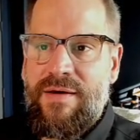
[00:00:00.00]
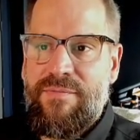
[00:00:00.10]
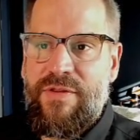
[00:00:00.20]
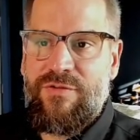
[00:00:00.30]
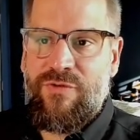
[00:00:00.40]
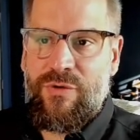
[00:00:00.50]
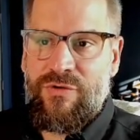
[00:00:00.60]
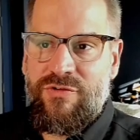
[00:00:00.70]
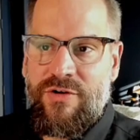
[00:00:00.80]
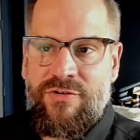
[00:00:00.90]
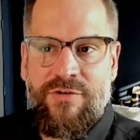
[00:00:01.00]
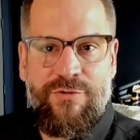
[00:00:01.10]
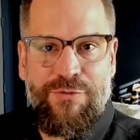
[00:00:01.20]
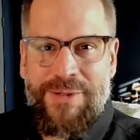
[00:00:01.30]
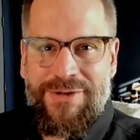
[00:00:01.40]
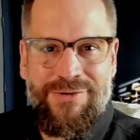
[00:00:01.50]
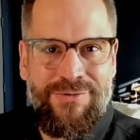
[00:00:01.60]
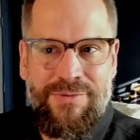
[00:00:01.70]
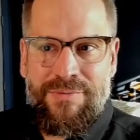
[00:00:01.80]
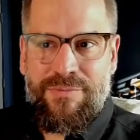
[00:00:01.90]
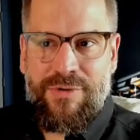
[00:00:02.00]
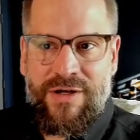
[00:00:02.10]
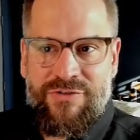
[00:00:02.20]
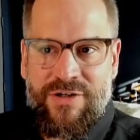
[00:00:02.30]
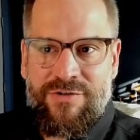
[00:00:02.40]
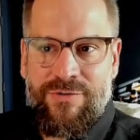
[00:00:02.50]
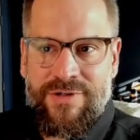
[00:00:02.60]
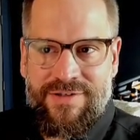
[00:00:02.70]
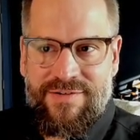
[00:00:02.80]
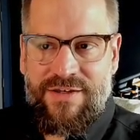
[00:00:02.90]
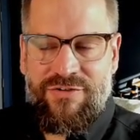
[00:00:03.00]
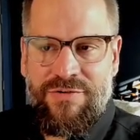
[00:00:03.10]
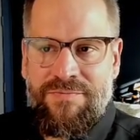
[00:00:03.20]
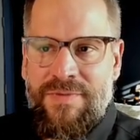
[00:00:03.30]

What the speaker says: This folder structure is for my own project organization.